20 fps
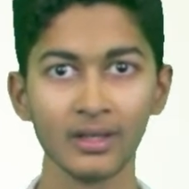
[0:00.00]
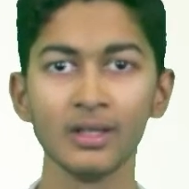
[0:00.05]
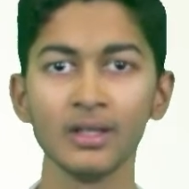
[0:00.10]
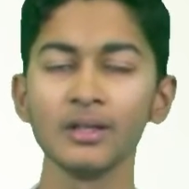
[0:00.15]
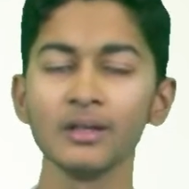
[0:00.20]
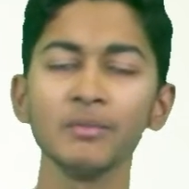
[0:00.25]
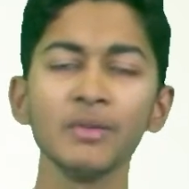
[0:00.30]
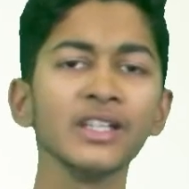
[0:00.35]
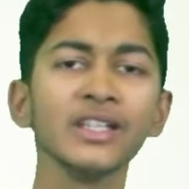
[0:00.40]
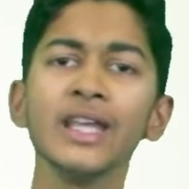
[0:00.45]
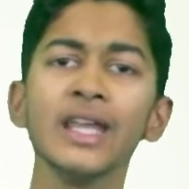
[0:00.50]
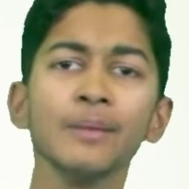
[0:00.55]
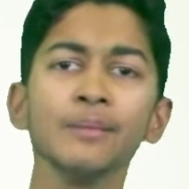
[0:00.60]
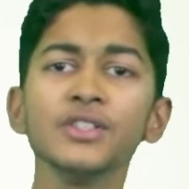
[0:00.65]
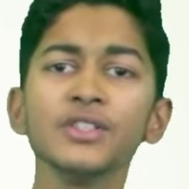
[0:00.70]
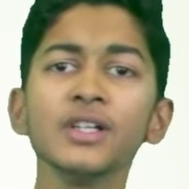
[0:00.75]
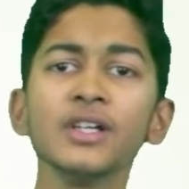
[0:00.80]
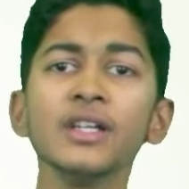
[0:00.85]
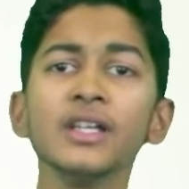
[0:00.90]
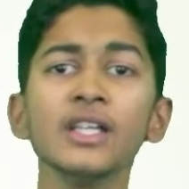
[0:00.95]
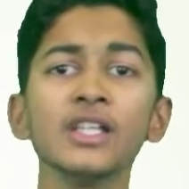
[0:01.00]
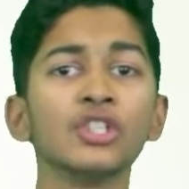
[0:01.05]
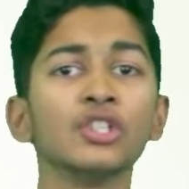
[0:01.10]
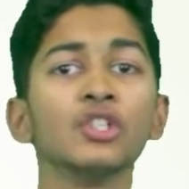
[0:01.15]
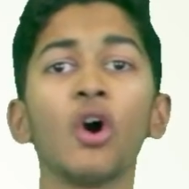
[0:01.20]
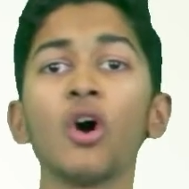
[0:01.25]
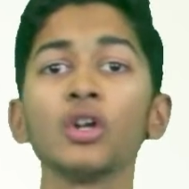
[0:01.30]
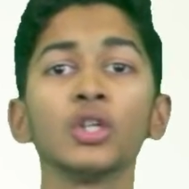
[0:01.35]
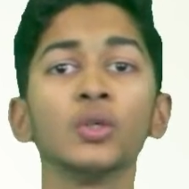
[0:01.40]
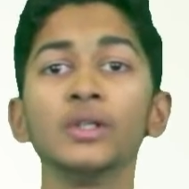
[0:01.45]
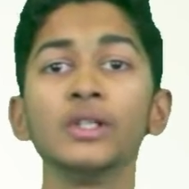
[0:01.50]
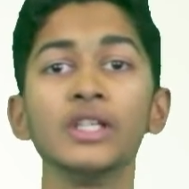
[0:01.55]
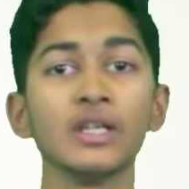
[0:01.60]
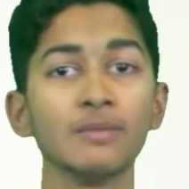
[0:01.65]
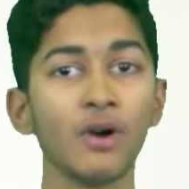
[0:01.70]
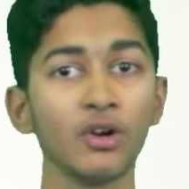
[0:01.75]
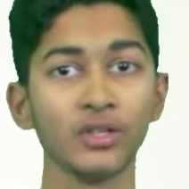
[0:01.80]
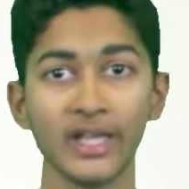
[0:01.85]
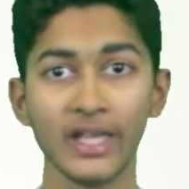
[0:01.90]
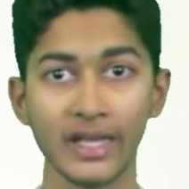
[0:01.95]
But game theory is not only
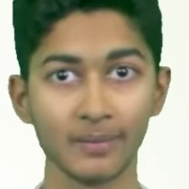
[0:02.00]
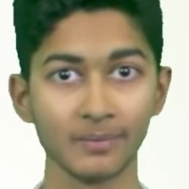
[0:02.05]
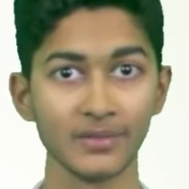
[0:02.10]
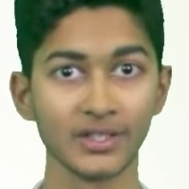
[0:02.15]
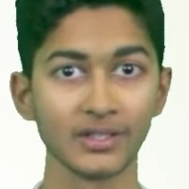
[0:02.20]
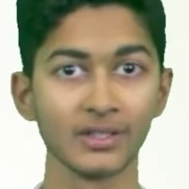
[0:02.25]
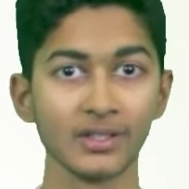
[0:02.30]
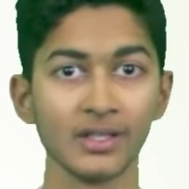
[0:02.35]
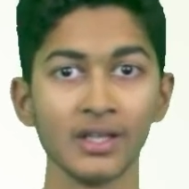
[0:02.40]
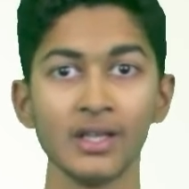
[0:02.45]
about games.